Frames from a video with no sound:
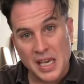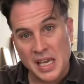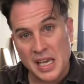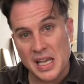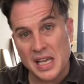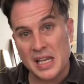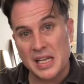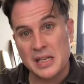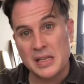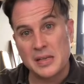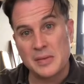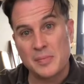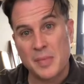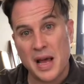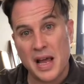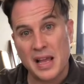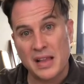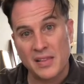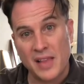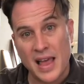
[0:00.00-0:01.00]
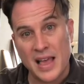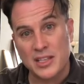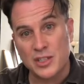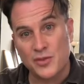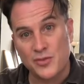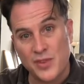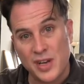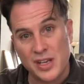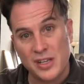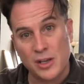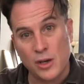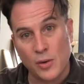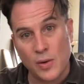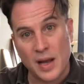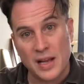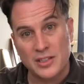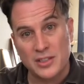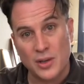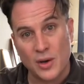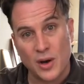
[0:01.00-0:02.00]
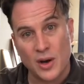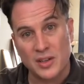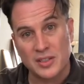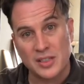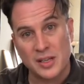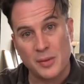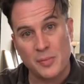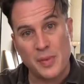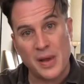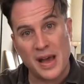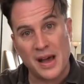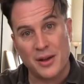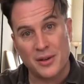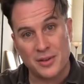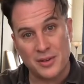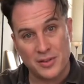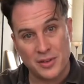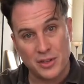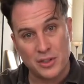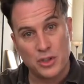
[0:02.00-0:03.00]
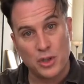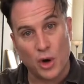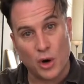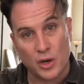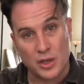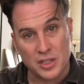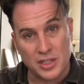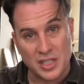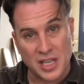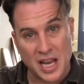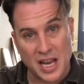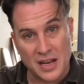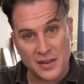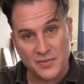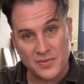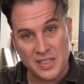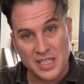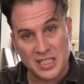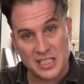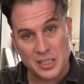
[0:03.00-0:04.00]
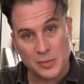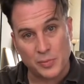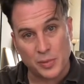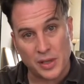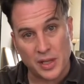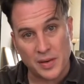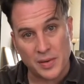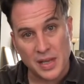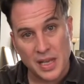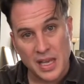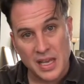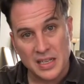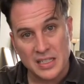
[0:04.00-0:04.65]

In my last video, I talked about the dark side of discipline.